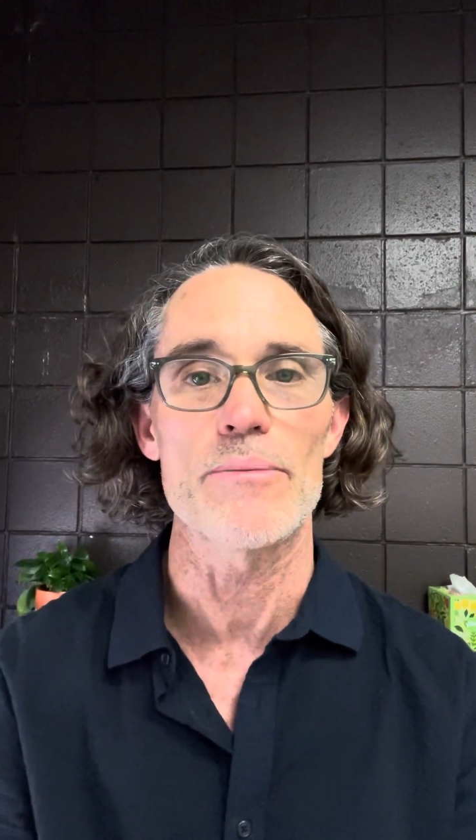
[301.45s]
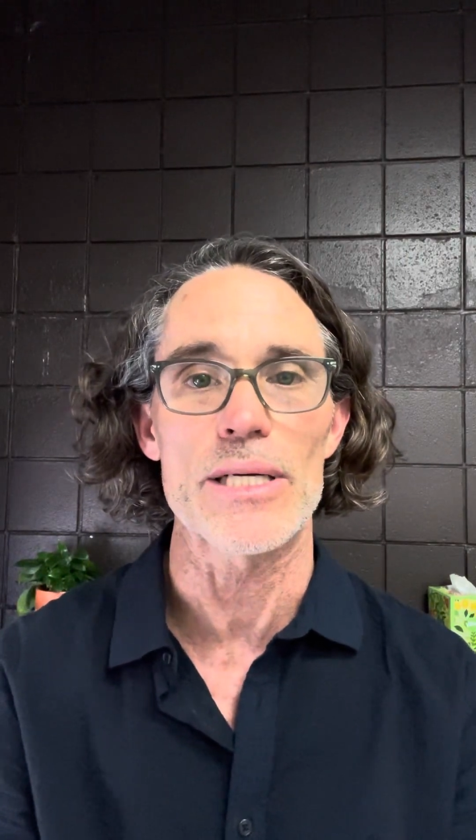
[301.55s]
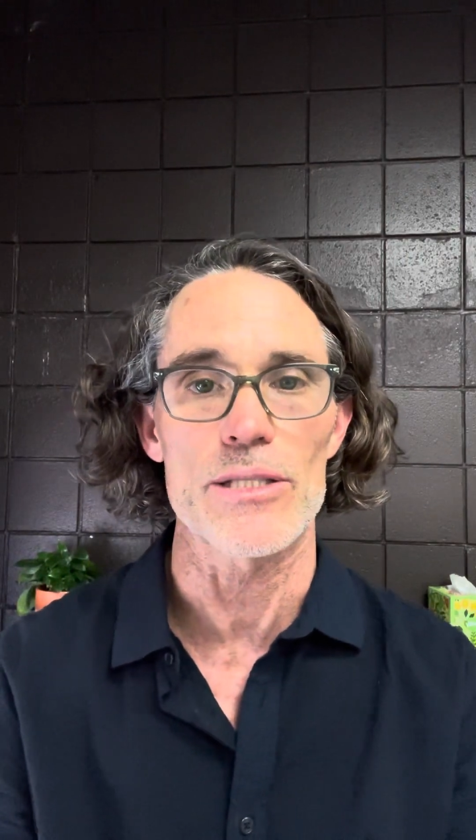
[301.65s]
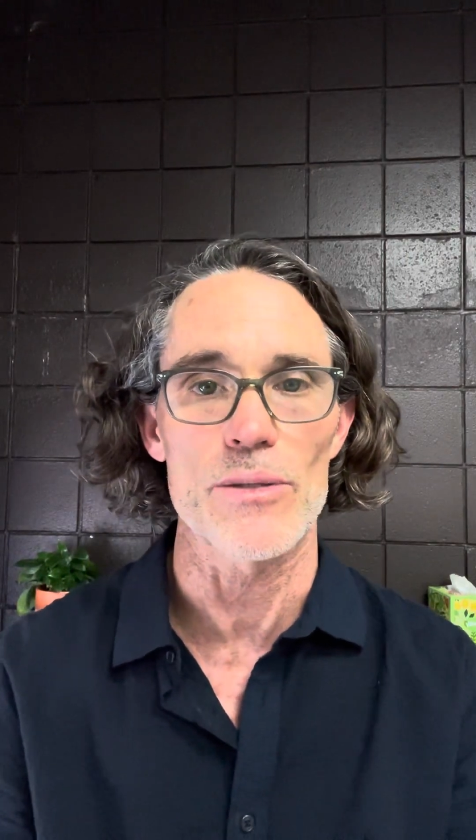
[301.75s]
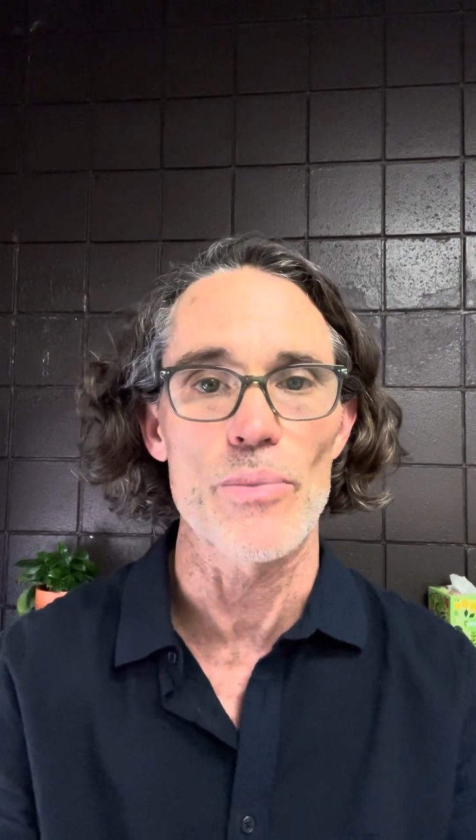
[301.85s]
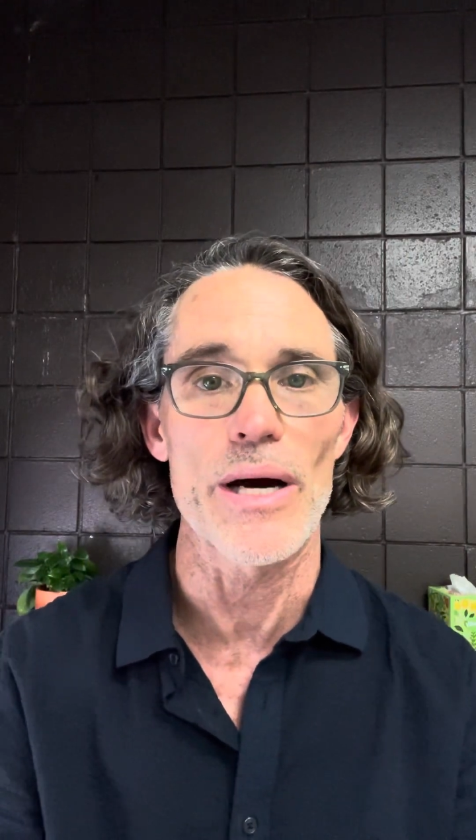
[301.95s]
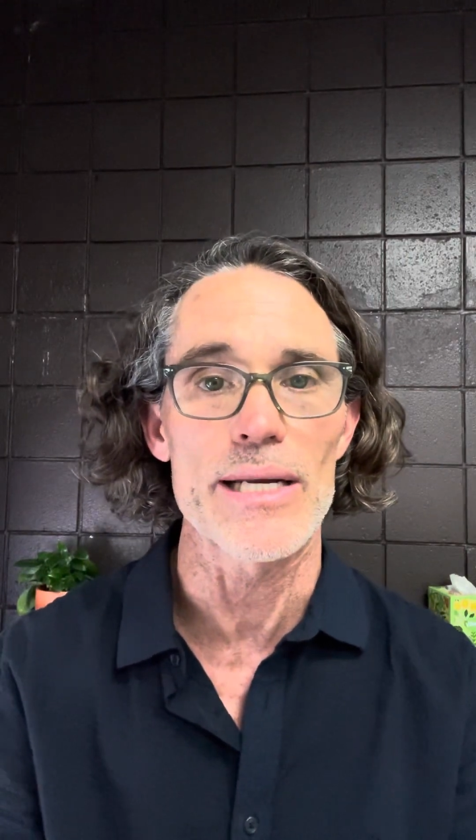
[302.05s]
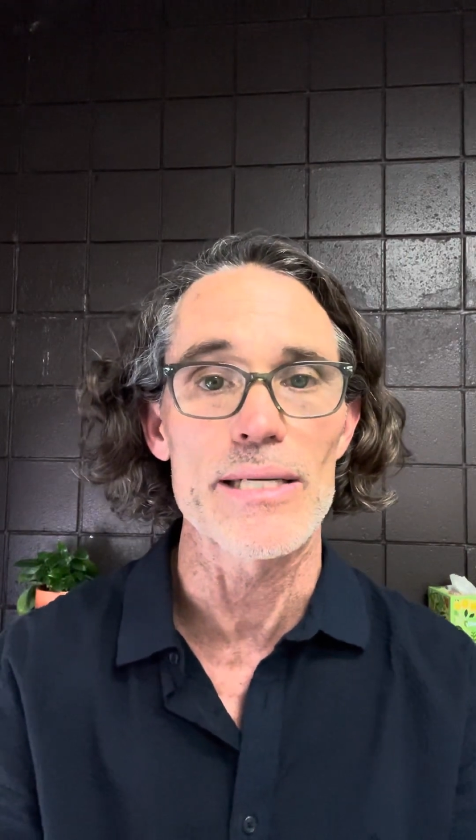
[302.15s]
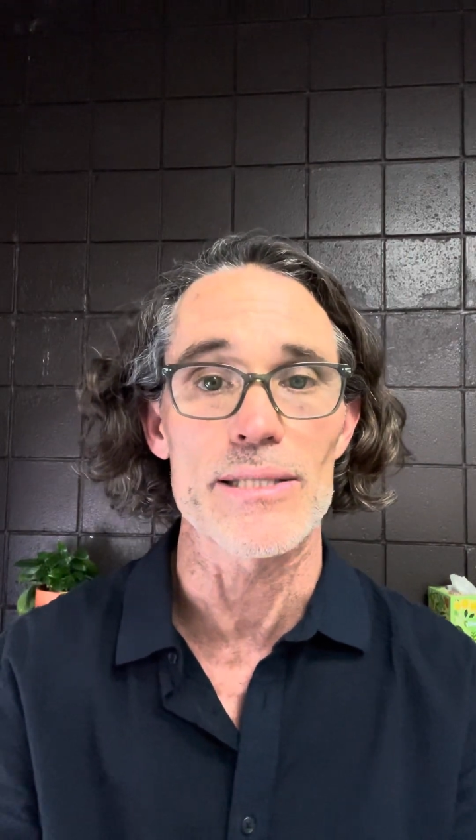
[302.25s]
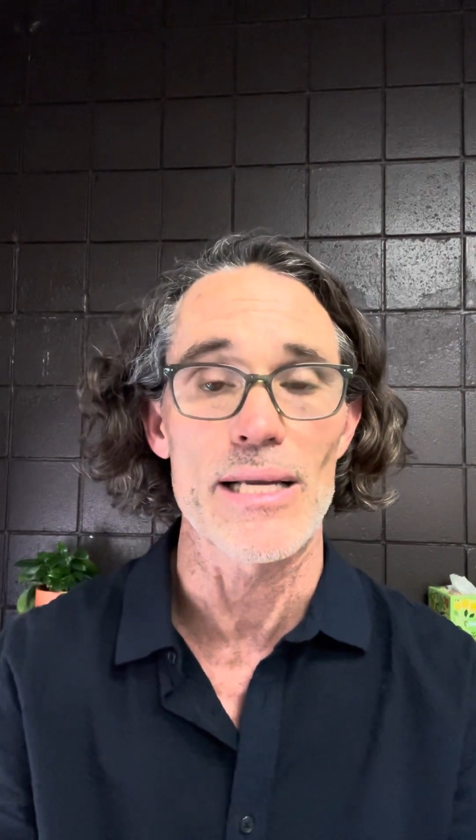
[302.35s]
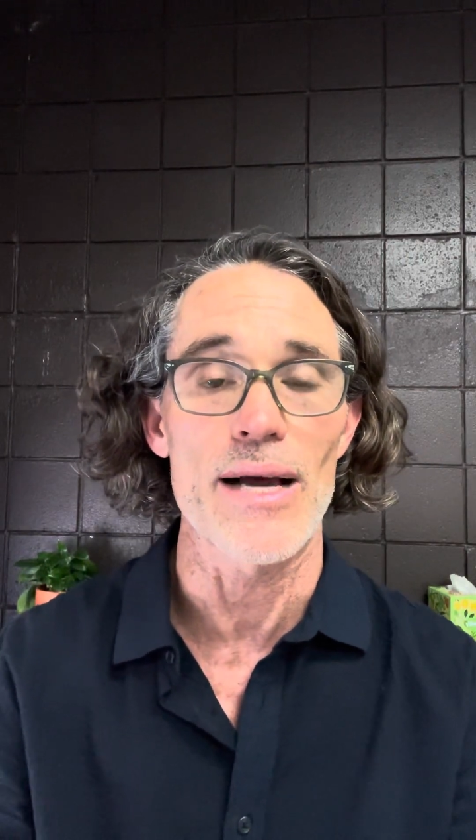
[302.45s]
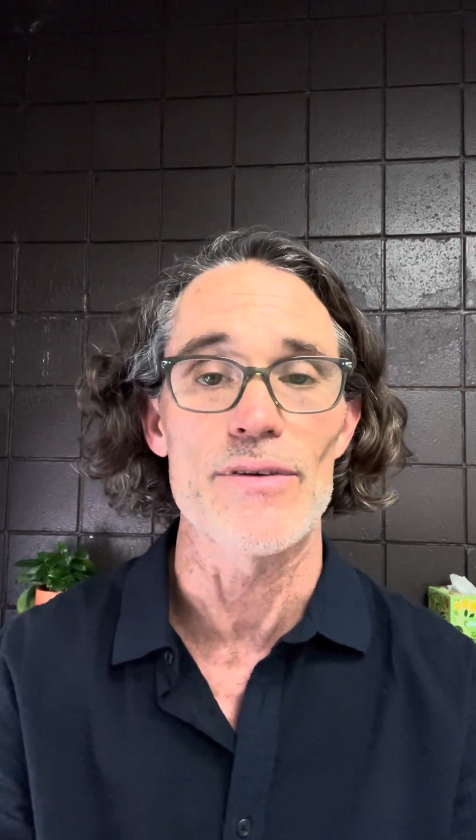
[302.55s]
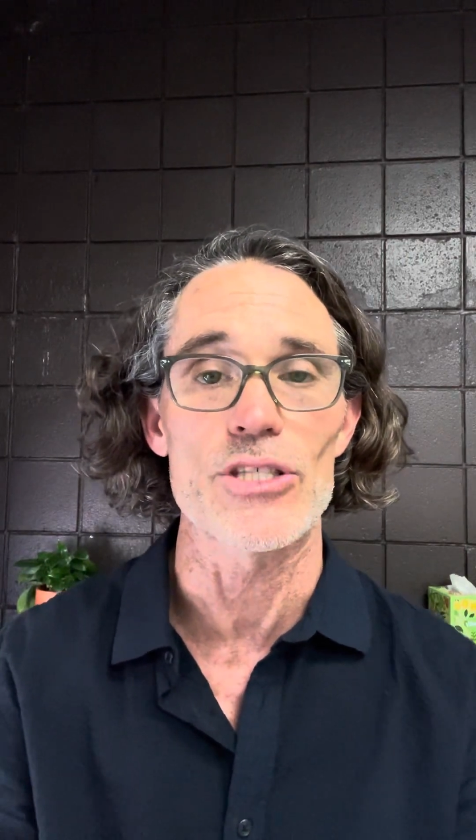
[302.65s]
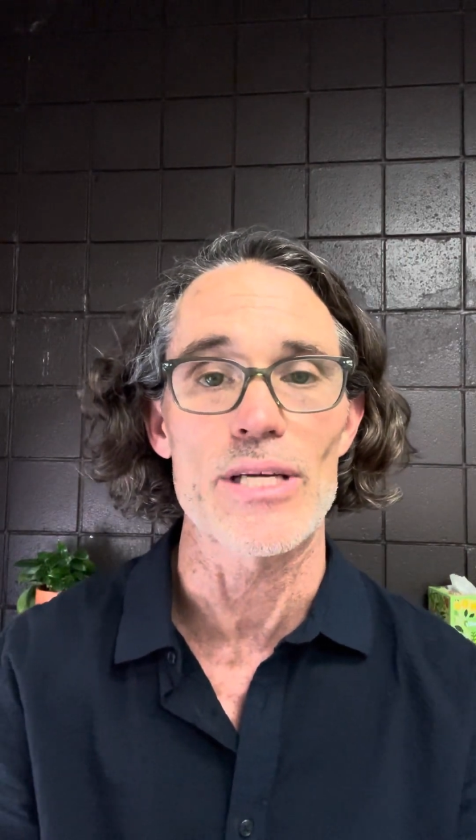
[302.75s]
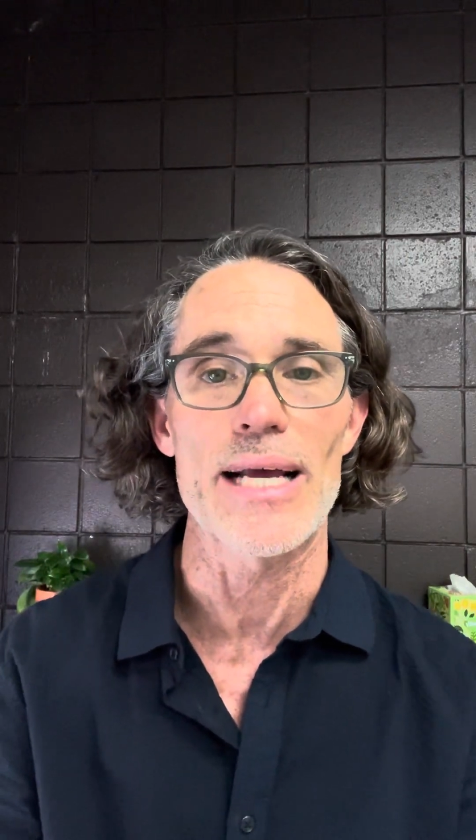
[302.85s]
because the body doesn't have a
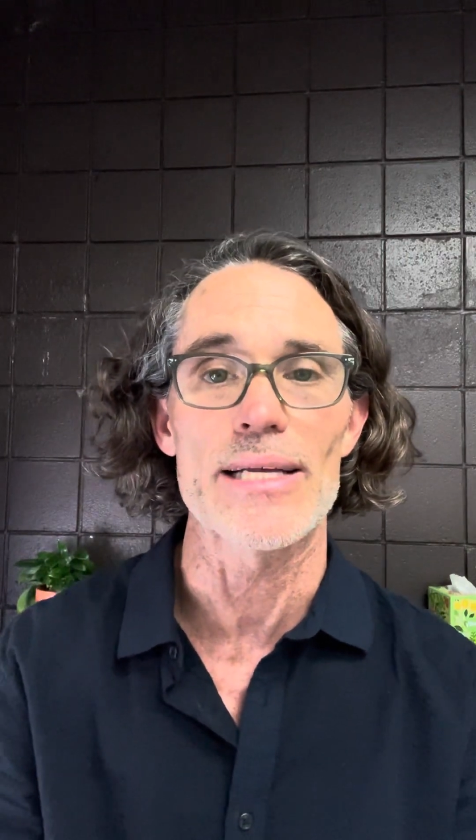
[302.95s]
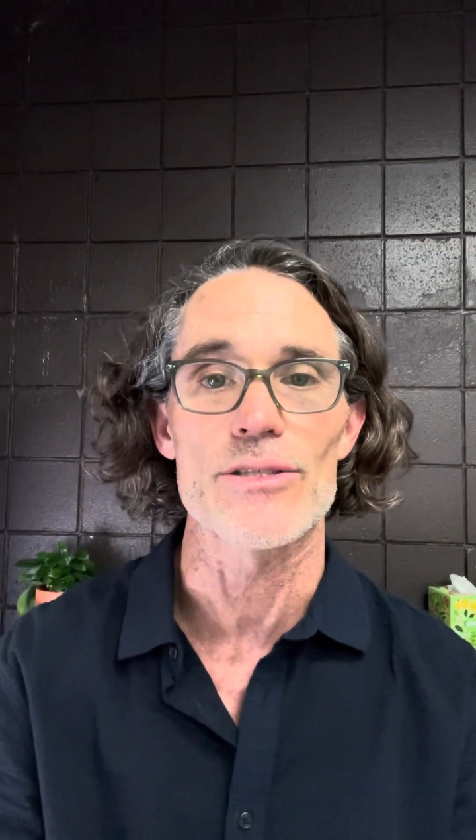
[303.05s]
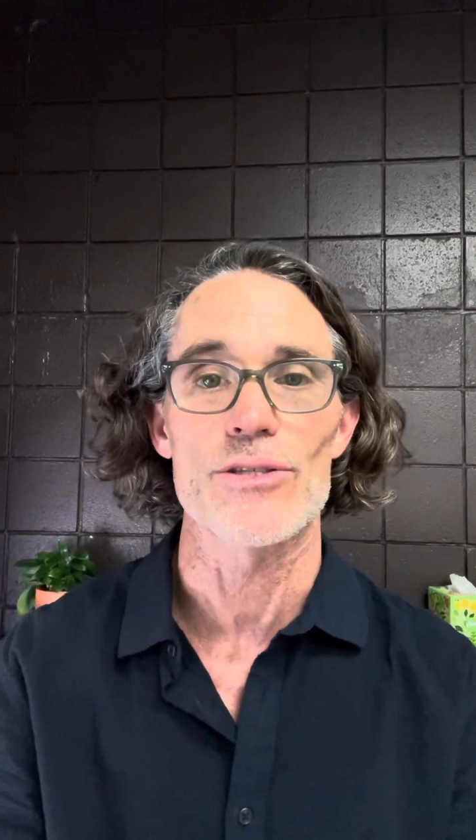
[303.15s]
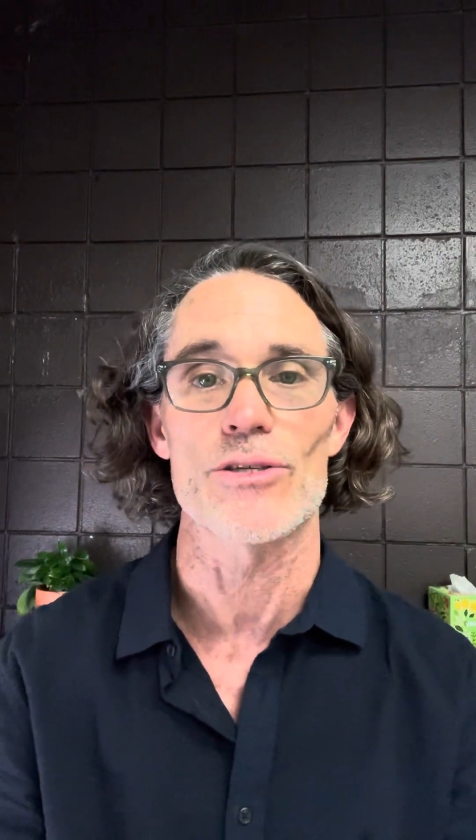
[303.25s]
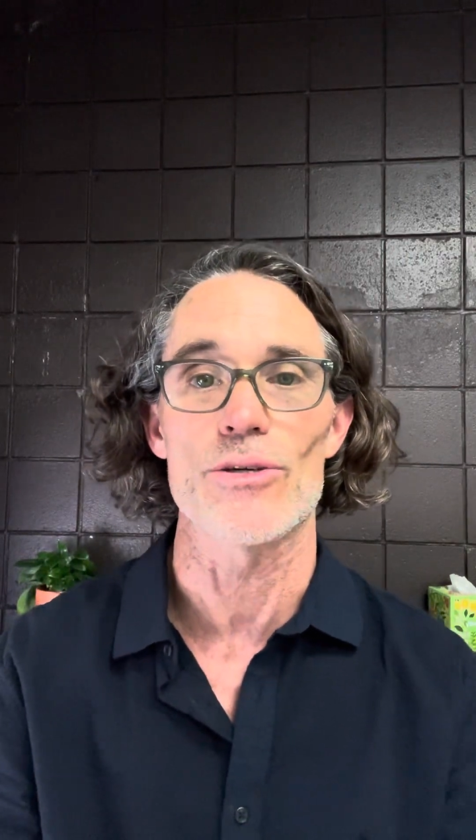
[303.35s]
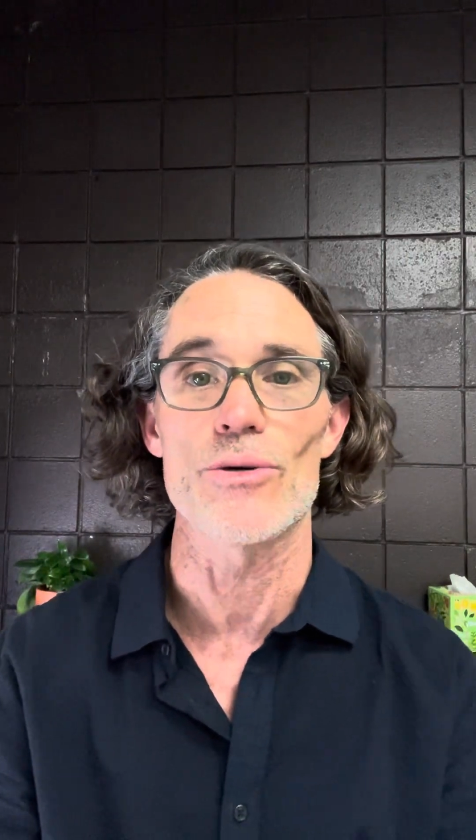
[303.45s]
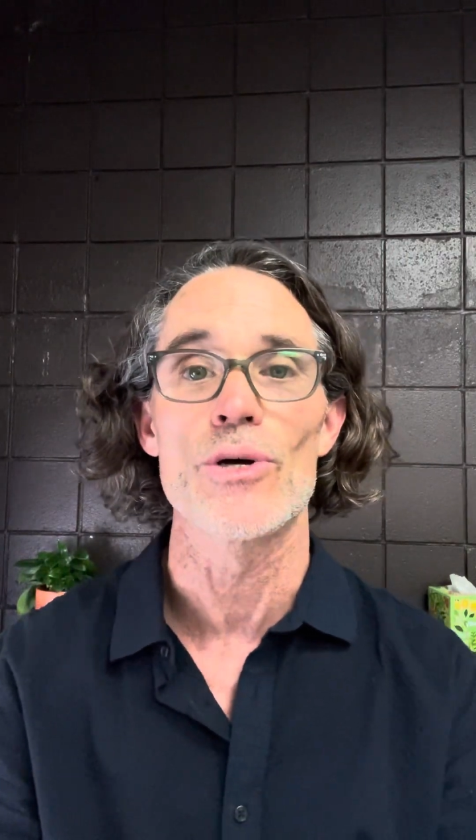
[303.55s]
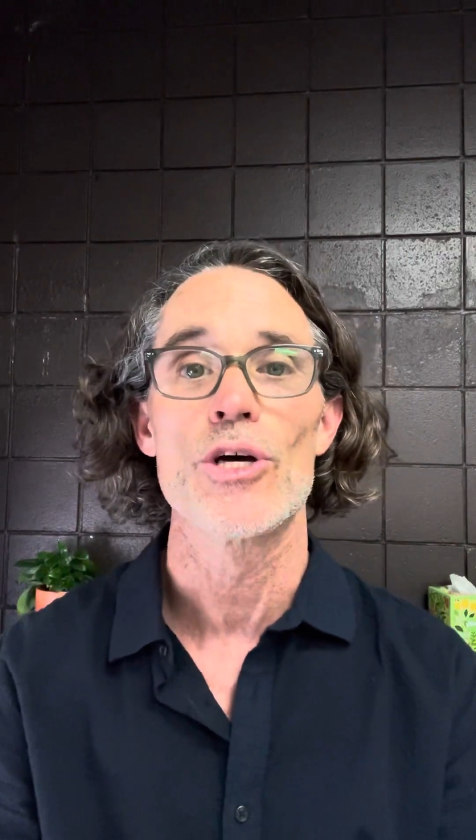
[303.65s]
chance to